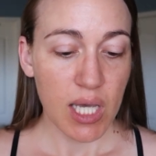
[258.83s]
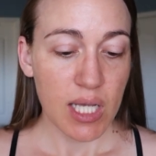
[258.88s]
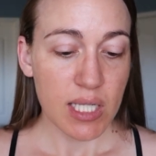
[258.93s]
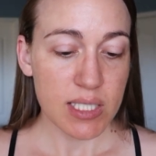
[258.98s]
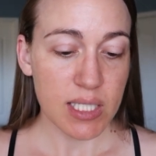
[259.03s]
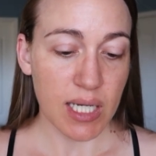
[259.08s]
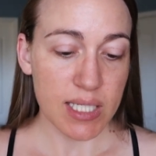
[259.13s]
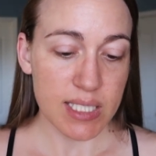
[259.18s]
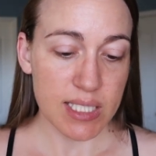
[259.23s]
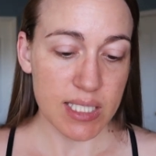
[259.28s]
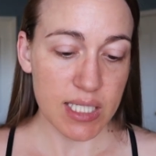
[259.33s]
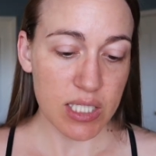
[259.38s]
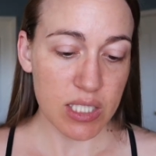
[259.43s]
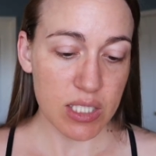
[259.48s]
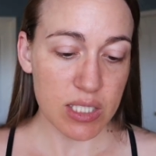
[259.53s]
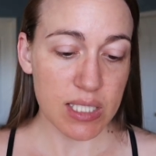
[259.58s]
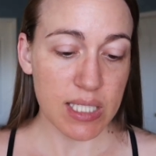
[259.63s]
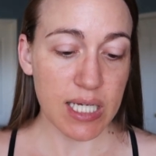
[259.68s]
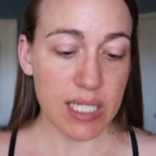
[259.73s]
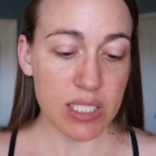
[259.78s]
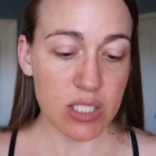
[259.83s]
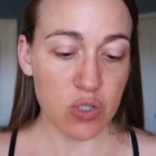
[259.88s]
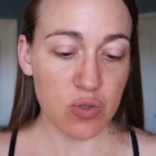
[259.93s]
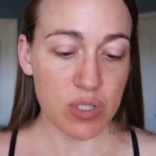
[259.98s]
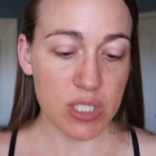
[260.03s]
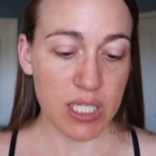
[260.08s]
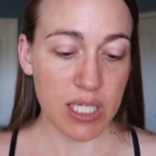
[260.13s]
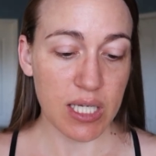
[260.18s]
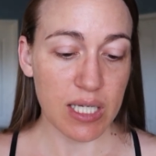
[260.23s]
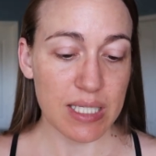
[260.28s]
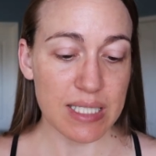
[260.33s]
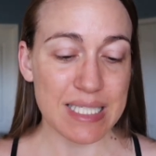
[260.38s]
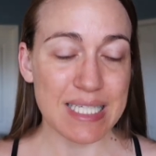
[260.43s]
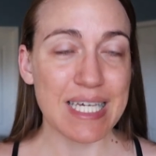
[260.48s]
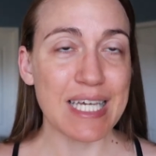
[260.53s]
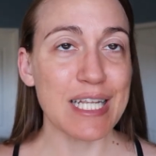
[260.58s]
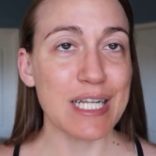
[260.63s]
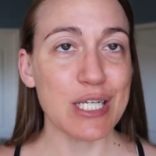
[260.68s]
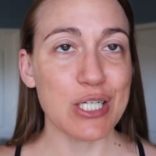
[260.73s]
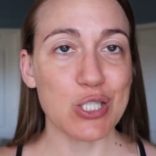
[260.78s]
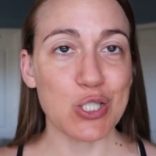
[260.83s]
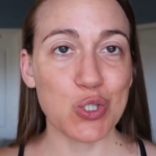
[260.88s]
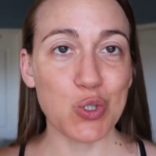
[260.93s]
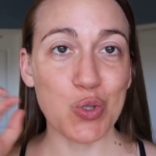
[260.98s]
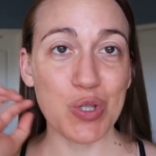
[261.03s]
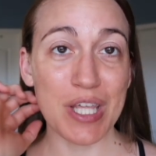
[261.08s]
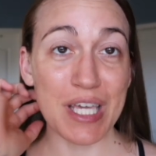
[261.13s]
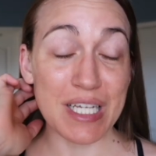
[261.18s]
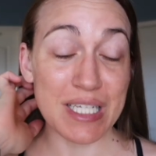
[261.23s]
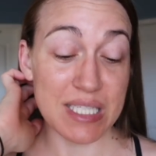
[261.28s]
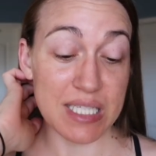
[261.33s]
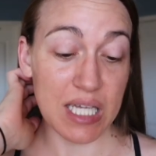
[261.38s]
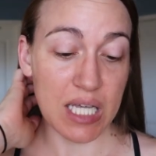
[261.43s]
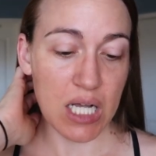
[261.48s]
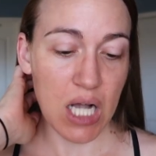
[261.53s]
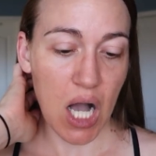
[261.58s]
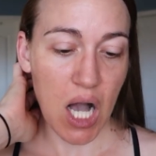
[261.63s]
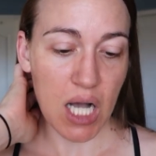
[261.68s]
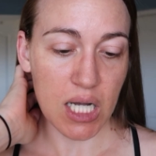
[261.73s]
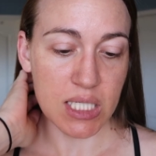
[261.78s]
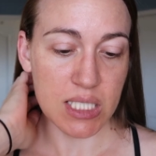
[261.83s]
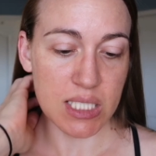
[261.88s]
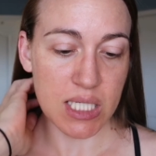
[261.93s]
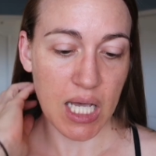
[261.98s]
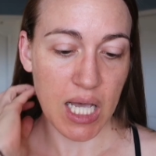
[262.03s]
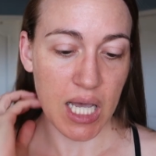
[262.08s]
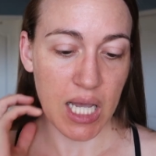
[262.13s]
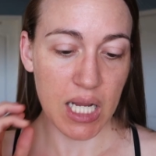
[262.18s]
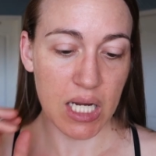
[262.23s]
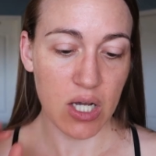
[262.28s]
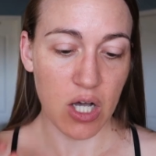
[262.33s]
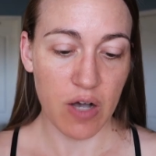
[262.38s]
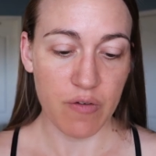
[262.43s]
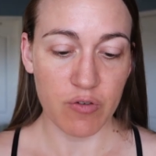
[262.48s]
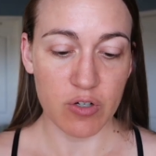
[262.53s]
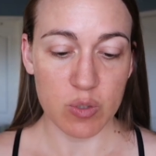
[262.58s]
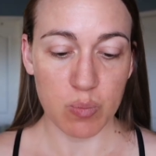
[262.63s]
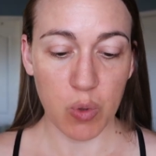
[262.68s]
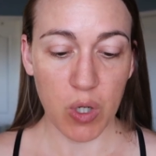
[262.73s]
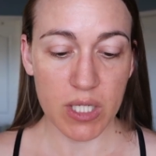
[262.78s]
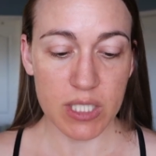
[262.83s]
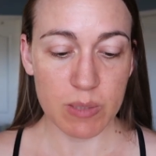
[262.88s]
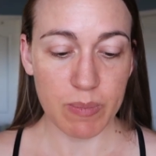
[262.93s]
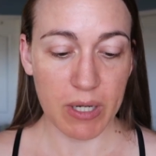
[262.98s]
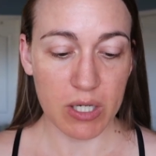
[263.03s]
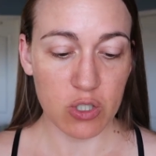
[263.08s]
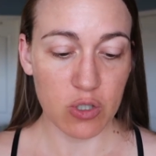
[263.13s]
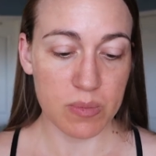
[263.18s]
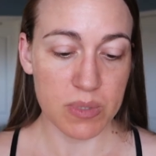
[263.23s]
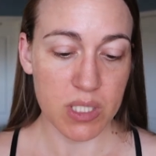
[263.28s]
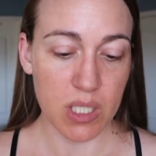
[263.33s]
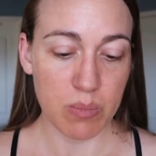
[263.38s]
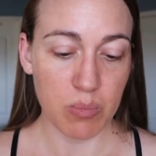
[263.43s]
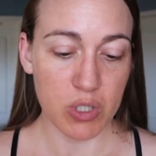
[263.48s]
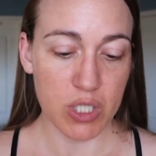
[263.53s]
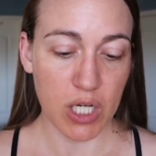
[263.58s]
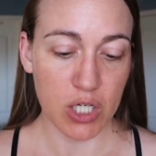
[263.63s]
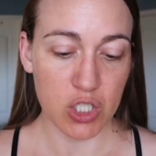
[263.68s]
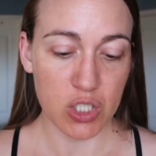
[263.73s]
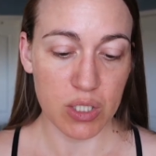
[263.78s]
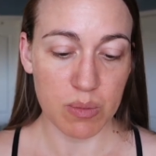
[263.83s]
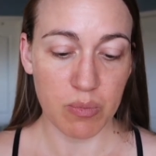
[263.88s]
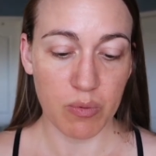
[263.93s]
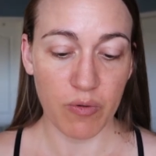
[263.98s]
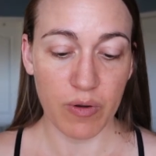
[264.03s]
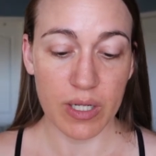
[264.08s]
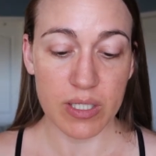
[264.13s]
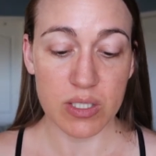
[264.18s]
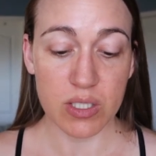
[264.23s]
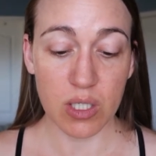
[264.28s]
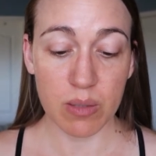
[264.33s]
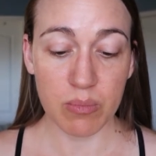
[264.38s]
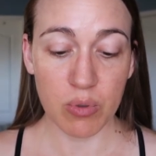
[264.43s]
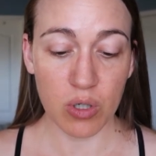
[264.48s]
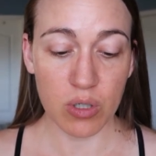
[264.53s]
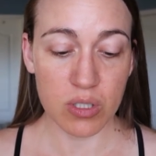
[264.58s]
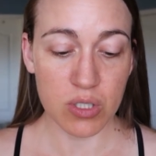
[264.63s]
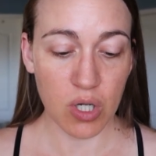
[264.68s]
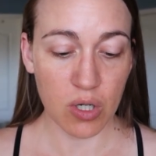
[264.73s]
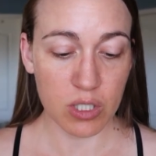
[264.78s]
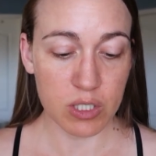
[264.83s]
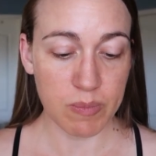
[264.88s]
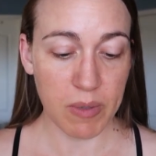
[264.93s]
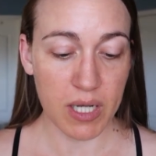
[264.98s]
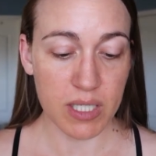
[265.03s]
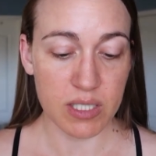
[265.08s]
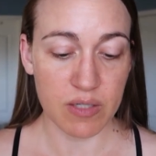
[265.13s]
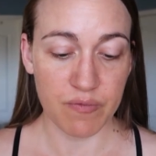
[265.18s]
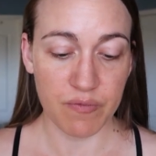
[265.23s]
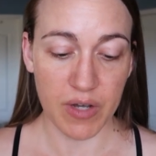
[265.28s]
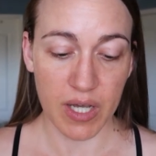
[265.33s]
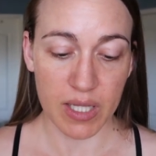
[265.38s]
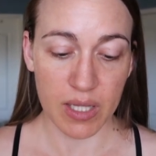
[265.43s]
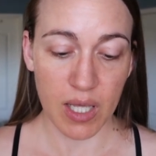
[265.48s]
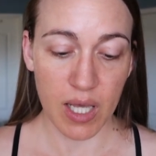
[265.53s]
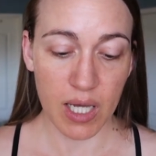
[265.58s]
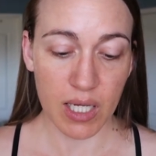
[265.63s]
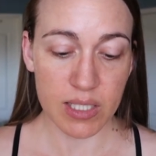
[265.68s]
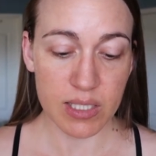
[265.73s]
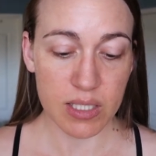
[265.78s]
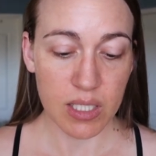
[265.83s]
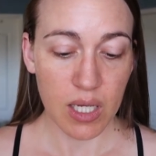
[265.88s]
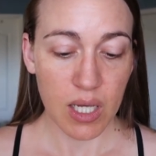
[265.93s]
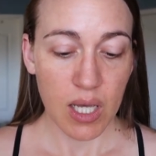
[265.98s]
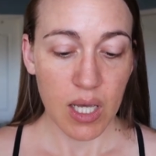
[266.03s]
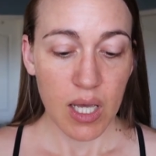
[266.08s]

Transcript: It's got skin, skin soothing, skin soothing zinc oxide, offers broad spectrum sun protection to prevent sunburn, dark spots, and fine lines.